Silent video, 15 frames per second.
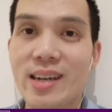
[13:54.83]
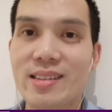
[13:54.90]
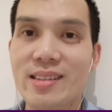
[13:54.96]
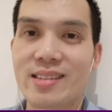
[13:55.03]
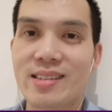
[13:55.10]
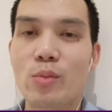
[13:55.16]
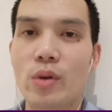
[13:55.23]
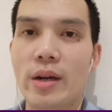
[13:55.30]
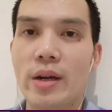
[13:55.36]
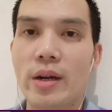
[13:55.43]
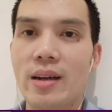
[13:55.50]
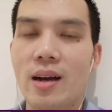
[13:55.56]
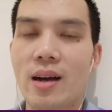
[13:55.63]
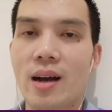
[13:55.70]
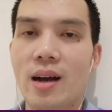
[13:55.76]
to start
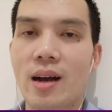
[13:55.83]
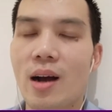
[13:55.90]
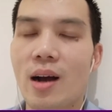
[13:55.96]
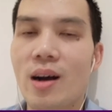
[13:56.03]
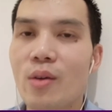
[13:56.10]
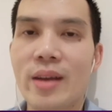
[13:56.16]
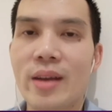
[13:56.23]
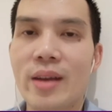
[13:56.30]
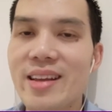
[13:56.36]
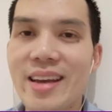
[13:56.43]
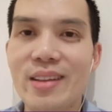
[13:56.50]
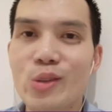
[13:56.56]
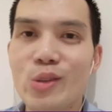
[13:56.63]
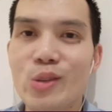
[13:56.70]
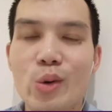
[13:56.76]
somewhere, how
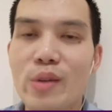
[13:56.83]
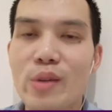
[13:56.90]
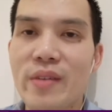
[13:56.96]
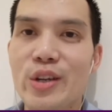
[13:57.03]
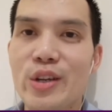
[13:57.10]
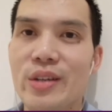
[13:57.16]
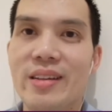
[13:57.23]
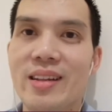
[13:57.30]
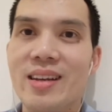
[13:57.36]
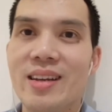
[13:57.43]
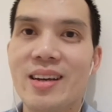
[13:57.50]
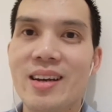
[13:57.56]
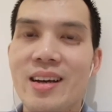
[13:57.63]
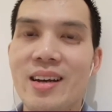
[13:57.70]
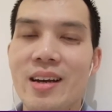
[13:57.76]
how can he get those
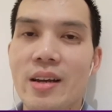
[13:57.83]
qualifications?